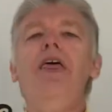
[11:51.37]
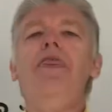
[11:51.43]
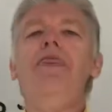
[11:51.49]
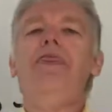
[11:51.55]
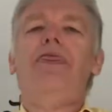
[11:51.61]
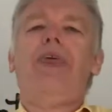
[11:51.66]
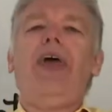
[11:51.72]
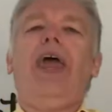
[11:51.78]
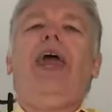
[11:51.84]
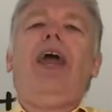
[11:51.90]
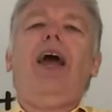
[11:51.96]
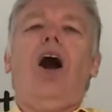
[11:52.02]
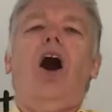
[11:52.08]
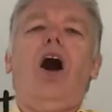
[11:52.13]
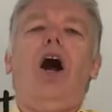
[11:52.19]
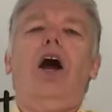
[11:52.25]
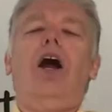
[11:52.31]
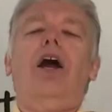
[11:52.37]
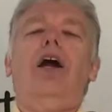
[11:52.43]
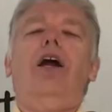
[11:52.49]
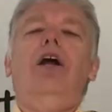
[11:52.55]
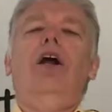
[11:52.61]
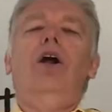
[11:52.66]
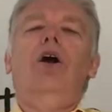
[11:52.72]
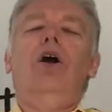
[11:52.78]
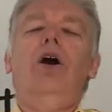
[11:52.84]
They
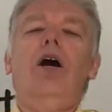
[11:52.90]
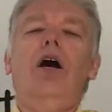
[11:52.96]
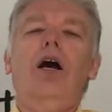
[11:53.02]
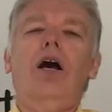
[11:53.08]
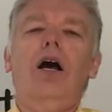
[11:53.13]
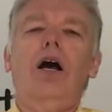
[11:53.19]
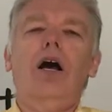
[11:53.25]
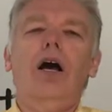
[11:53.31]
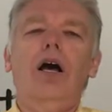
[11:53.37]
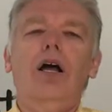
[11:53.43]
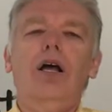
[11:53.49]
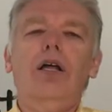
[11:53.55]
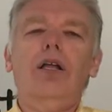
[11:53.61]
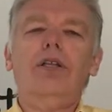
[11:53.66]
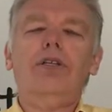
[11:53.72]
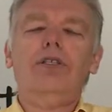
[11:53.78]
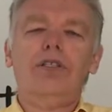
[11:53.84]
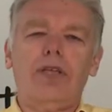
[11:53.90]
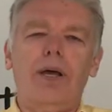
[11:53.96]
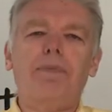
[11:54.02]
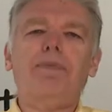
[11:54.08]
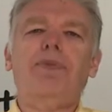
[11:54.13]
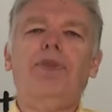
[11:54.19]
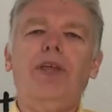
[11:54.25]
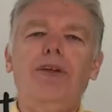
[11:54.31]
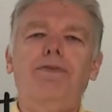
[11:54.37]
are
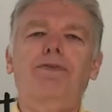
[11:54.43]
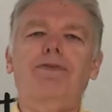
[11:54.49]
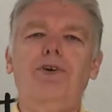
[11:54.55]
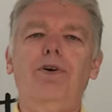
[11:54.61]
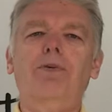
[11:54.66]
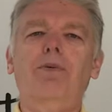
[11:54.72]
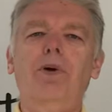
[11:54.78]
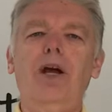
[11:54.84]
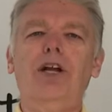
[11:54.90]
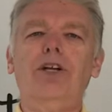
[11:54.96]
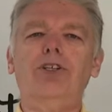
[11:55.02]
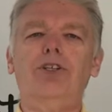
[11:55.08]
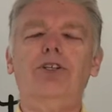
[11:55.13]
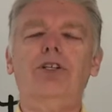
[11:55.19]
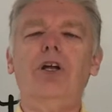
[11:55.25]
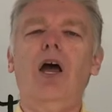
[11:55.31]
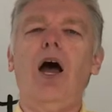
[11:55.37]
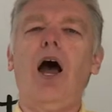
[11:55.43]
something for which